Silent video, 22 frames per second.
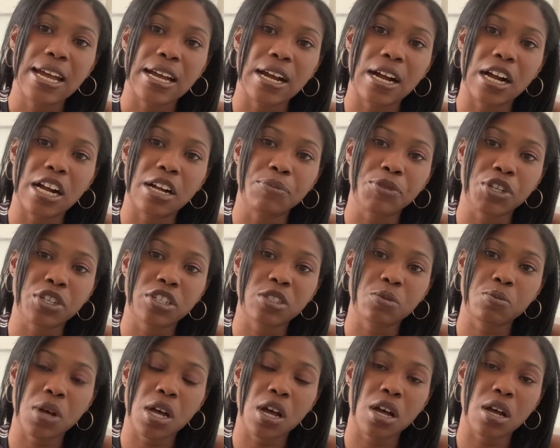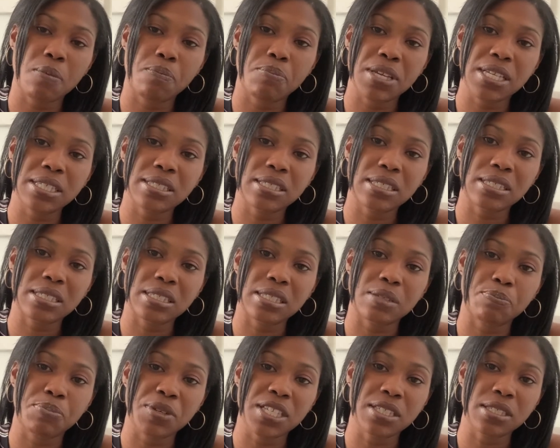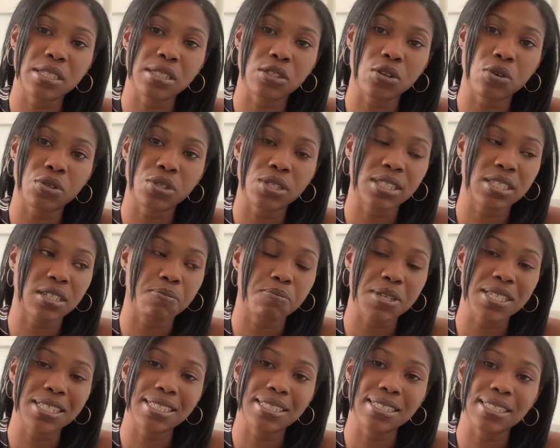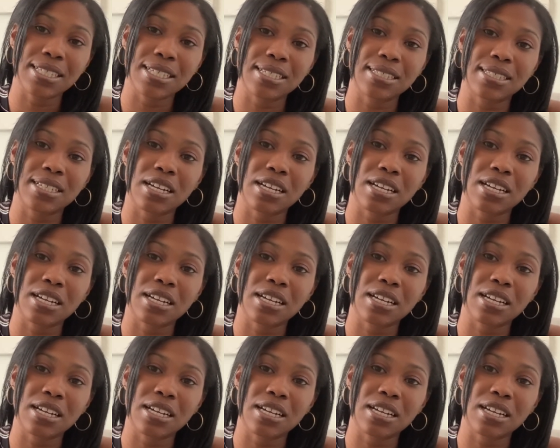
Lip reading: your small businesses, business owners and businesses,